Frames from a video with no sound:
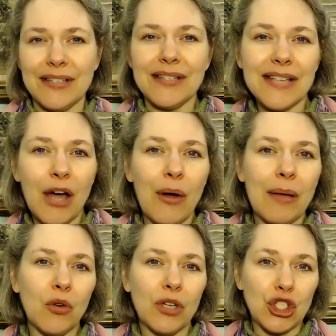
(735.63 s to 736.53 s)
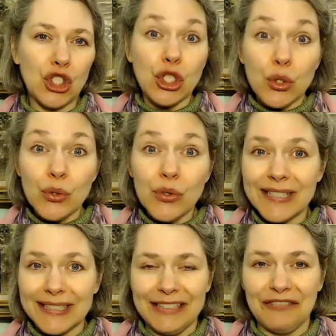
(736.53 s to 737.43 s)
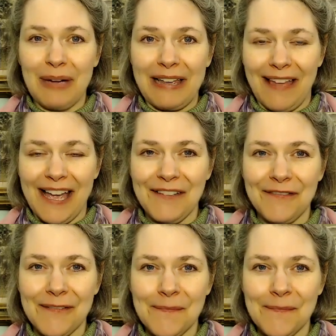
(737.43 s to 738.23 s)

This is how I'm going to choose to live my life.